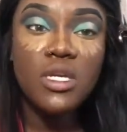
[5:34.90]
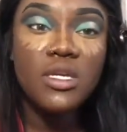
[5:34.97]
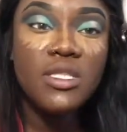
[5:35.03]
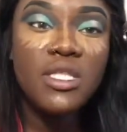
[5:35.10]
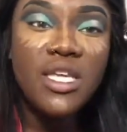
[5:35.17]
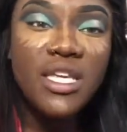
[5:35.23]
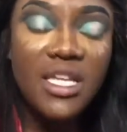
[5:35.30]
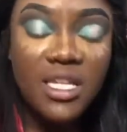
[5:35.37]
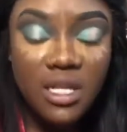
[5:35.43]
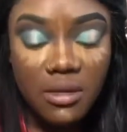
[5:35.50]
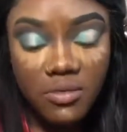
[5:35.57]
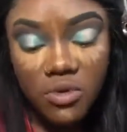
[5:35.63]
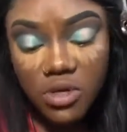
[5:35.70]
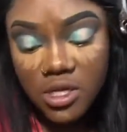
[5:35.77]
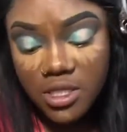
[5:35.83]
Then
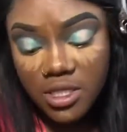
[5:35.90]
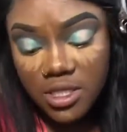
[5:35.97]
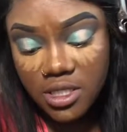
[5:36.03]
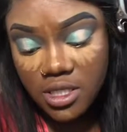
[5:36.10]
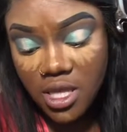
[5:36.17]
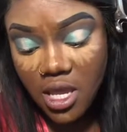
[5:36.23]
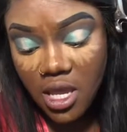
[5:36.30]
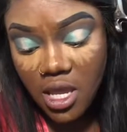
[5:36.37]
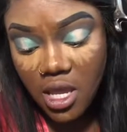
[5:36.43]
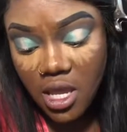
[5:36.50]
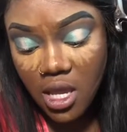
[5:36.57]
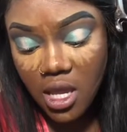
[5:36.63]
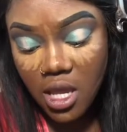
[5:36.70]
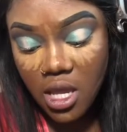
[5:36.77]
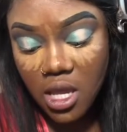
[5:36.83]
I'm going to
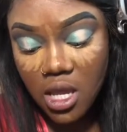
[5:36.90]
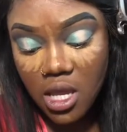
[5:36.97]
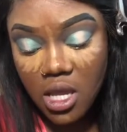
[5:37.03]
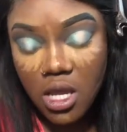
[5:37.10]
take